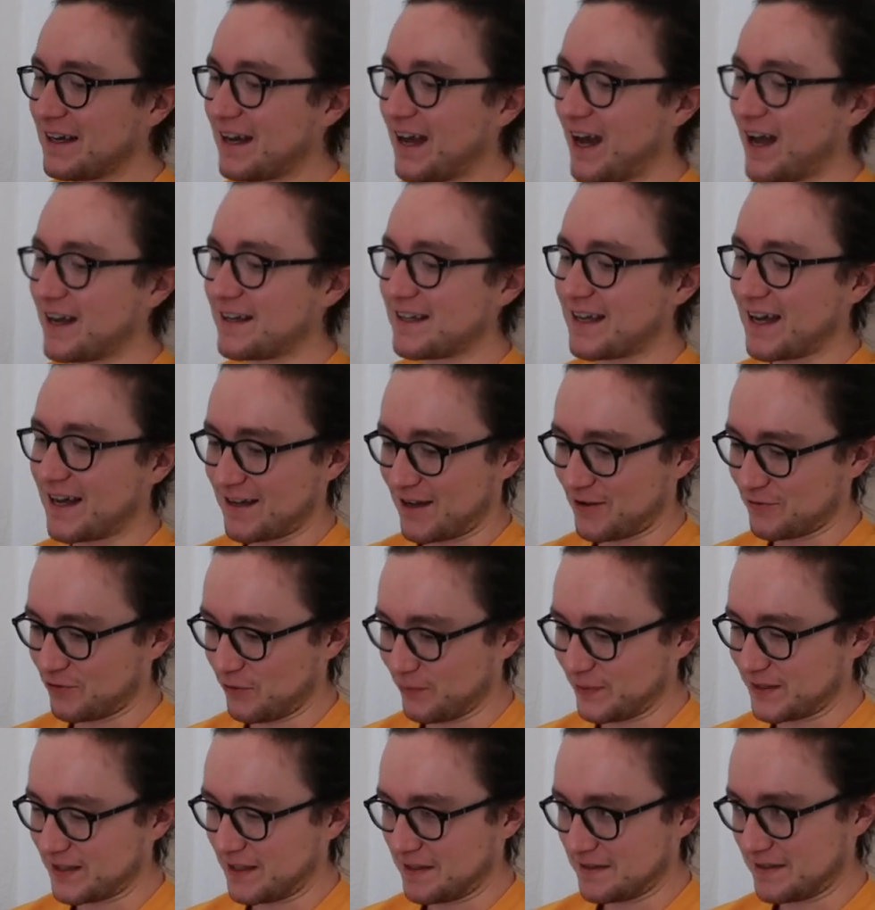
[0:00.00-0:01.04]
and he had a one
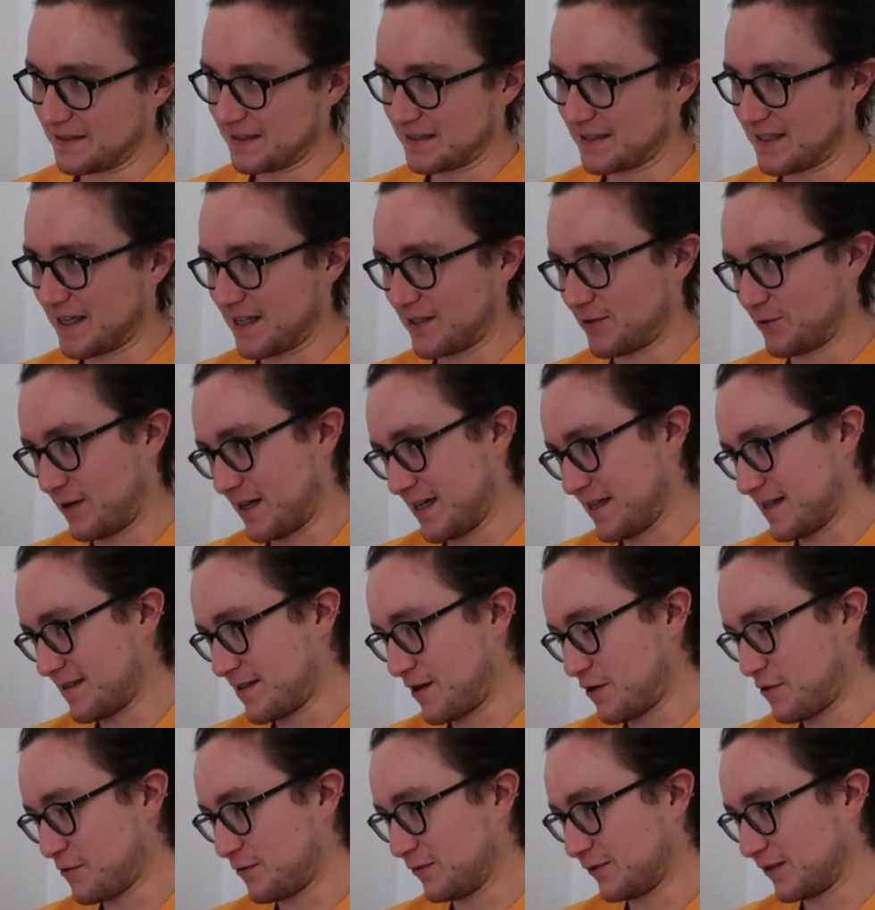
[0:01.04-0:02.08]
hundred percent success rate in
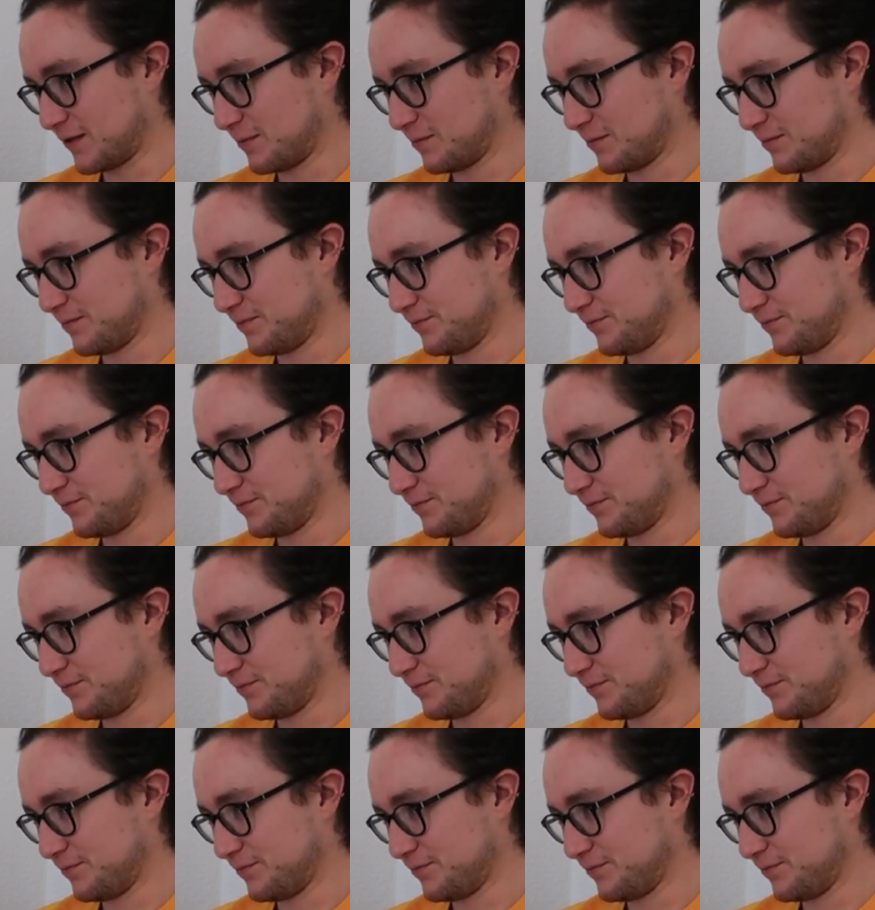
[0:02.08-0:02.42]
those,